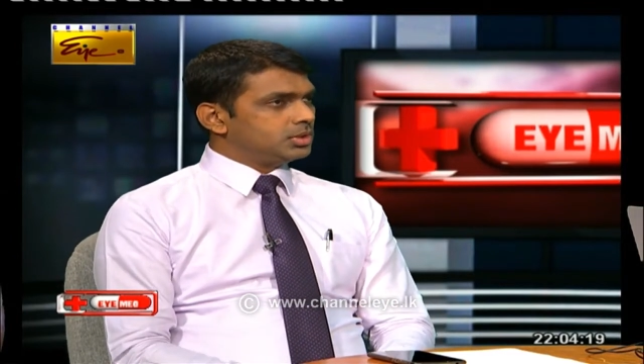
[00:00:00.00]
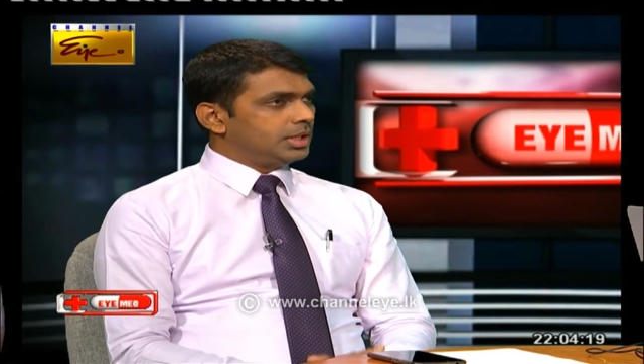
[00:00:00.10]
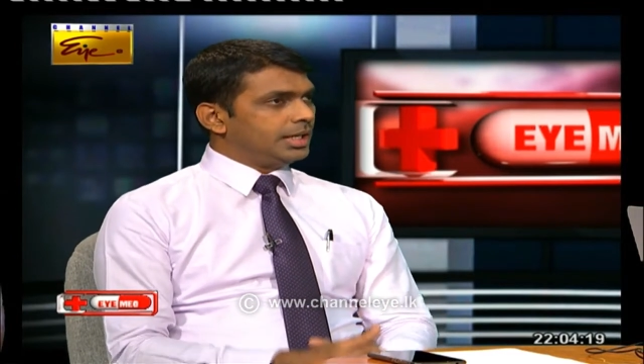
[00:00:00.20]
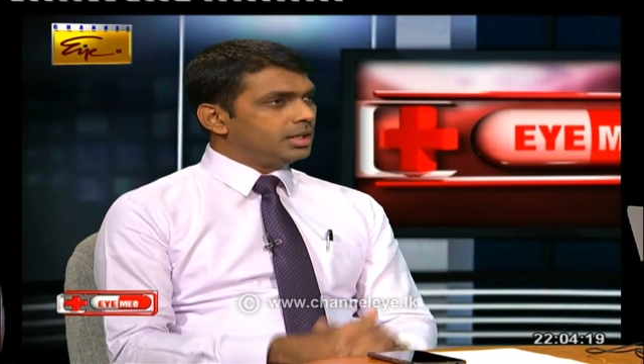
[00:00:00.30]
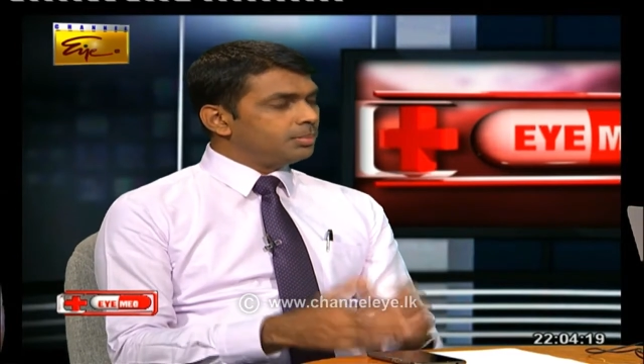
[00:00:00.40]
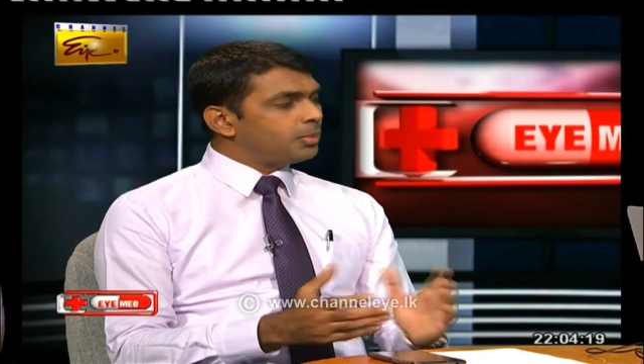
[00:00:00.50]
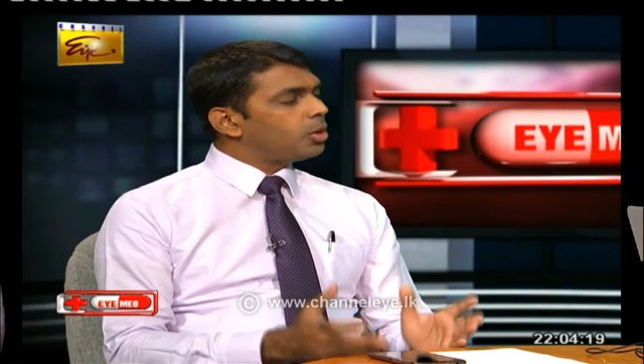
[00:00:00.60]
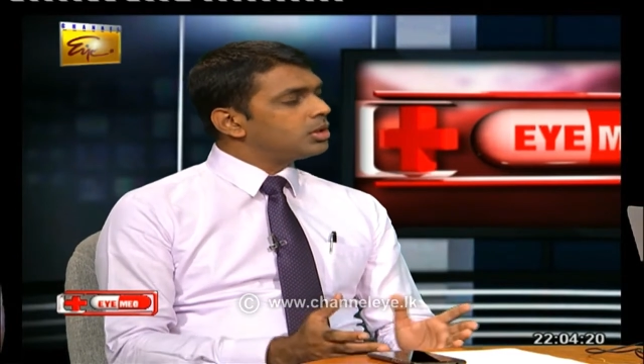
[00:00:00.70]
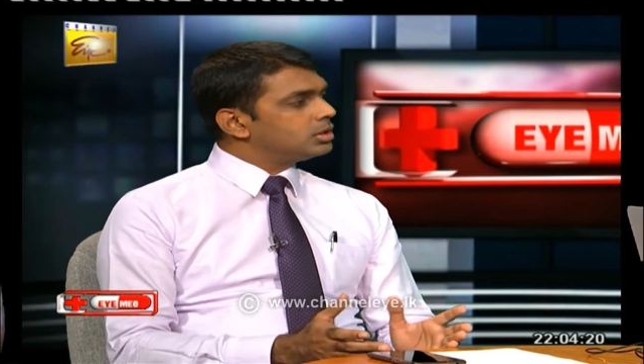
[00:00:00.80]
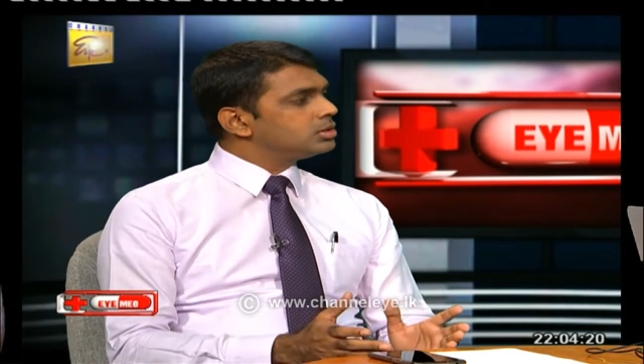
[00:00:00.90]
the
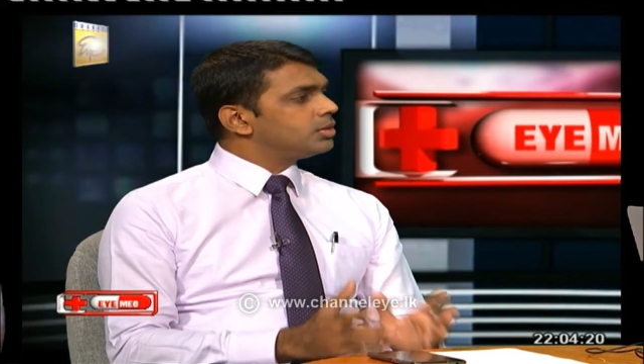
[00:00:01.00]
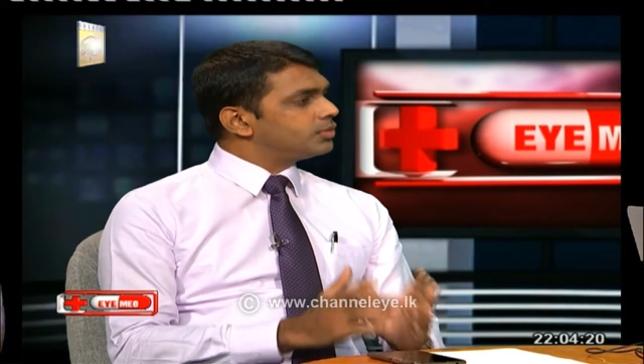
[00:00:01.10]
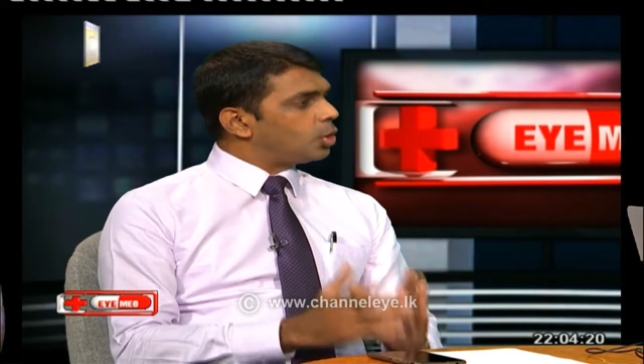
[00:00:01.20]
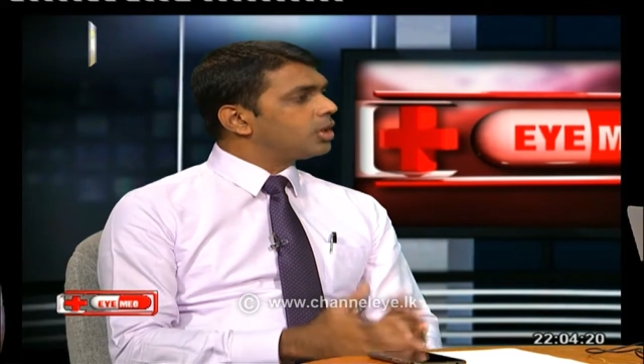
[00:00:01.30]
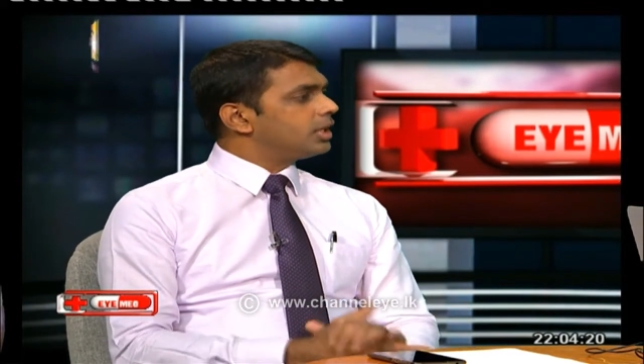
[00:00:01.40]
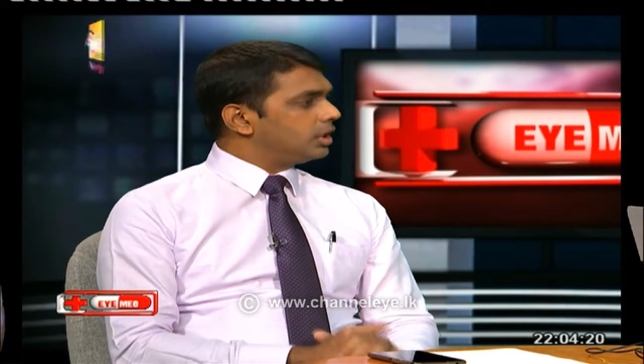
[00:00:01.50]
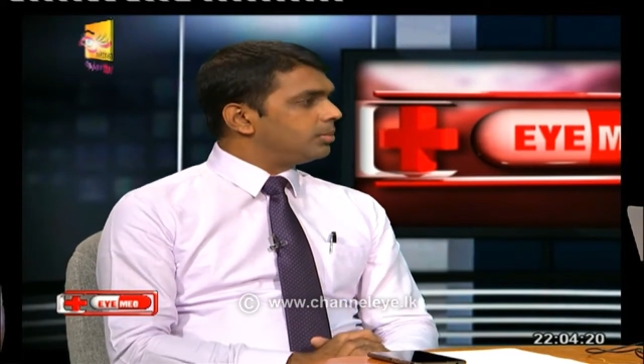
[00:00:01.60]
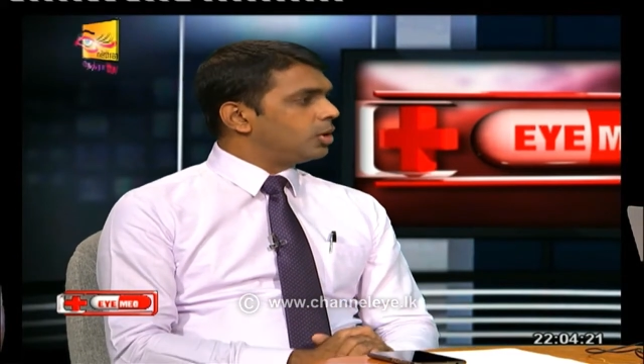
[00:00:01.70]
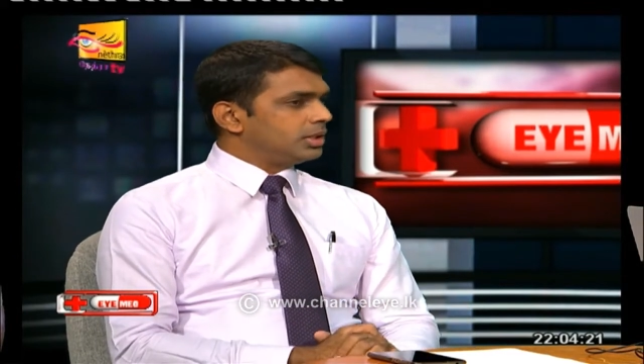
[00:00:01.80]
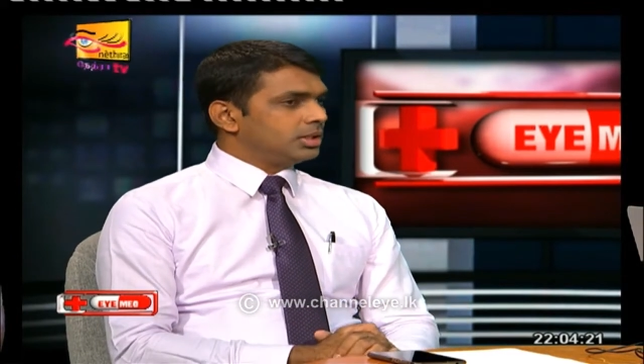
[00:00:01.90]
importance of talking
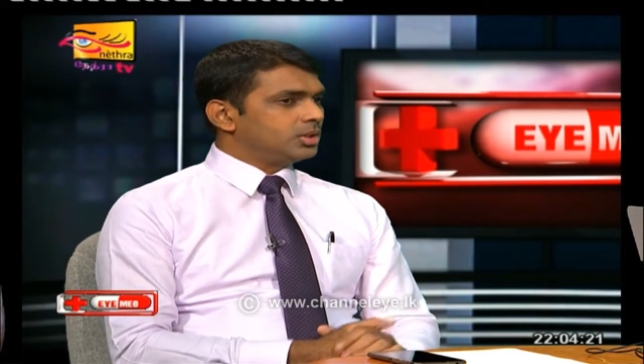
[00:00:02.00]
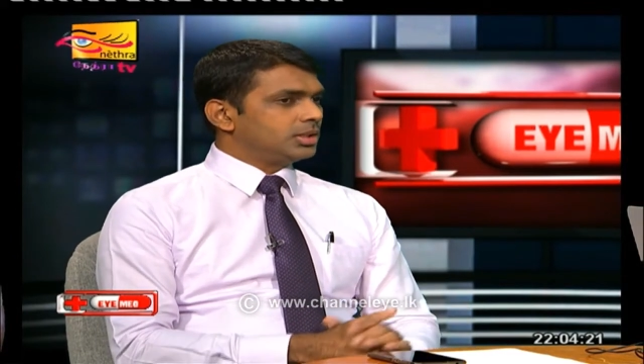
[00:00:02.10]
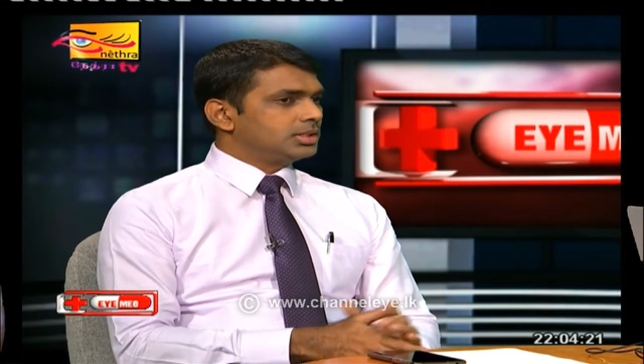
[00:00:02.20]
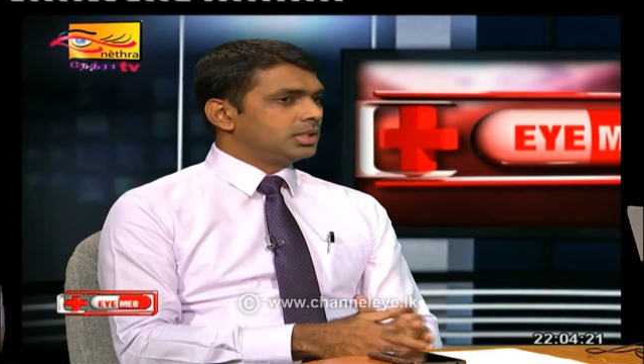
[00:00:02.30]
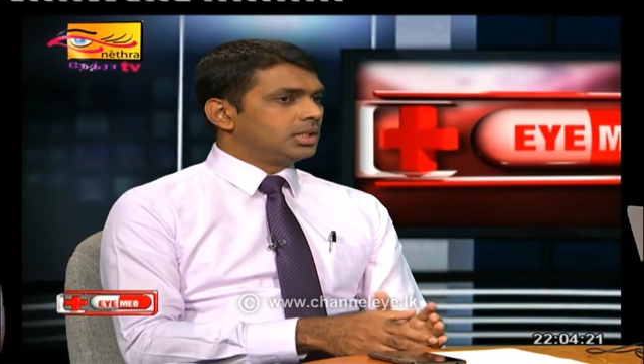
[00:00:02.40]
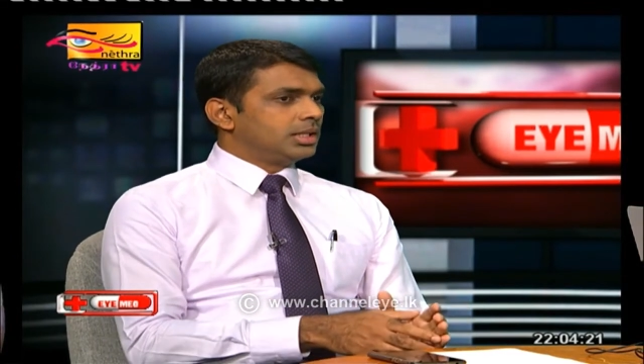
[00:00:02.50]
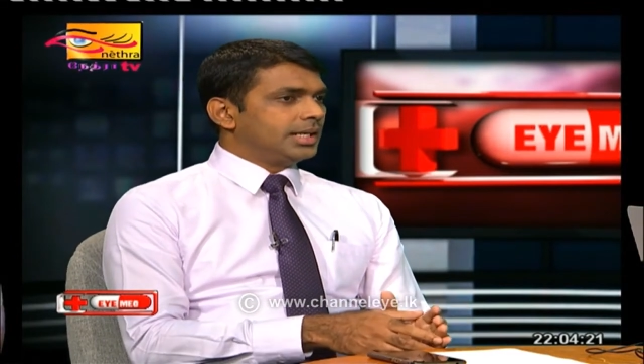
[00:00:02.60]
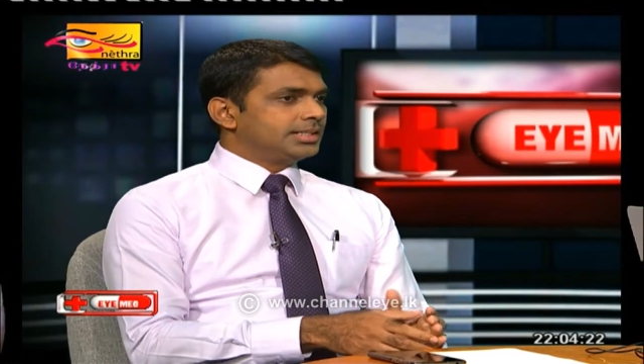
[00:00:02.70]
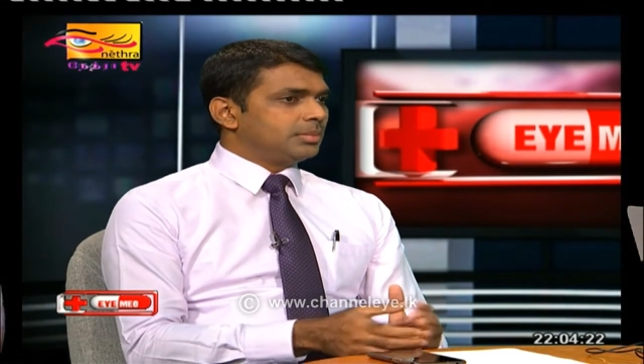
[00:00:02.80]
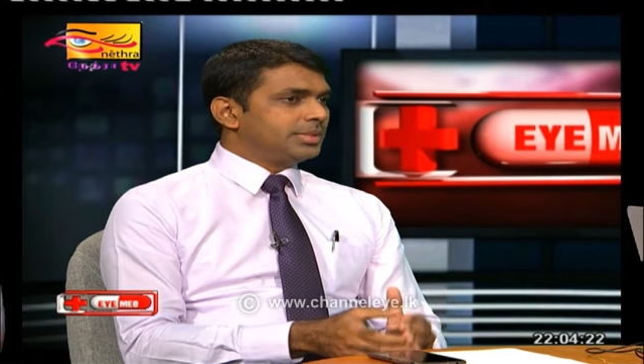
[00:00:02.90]
about it, because
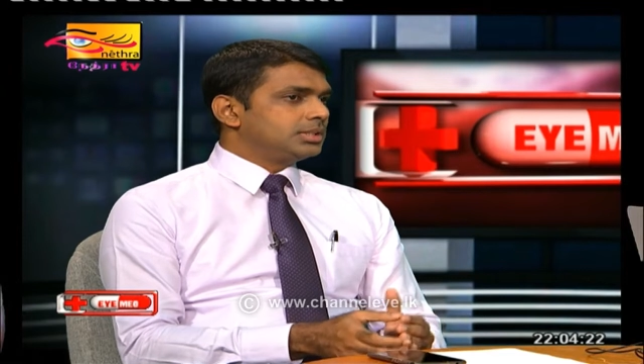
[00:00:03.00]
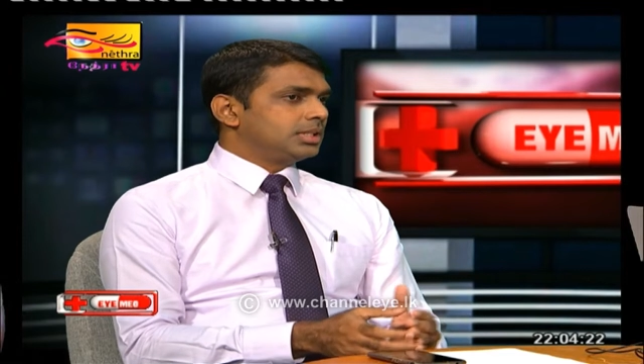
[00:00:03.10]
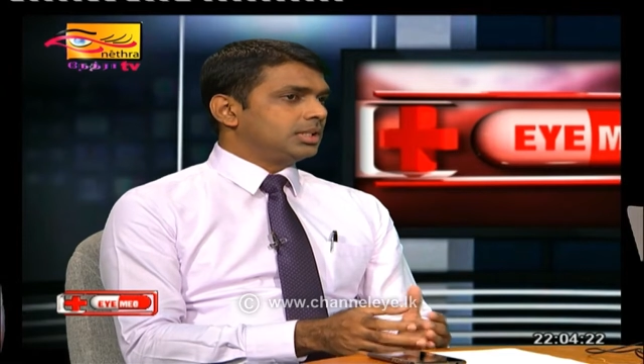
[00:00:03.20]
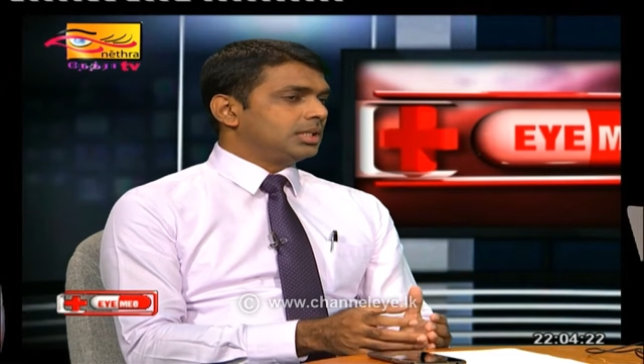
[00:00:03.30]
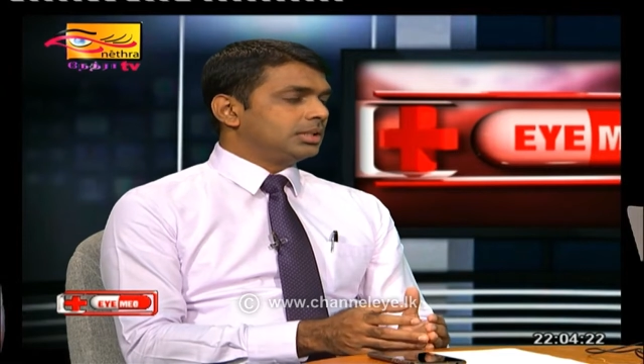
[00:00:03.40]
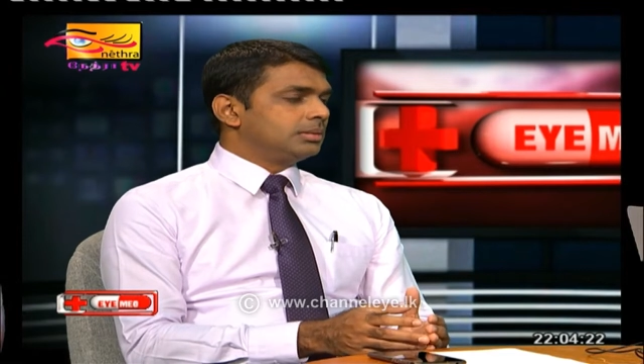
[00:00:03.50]
as I mentioned,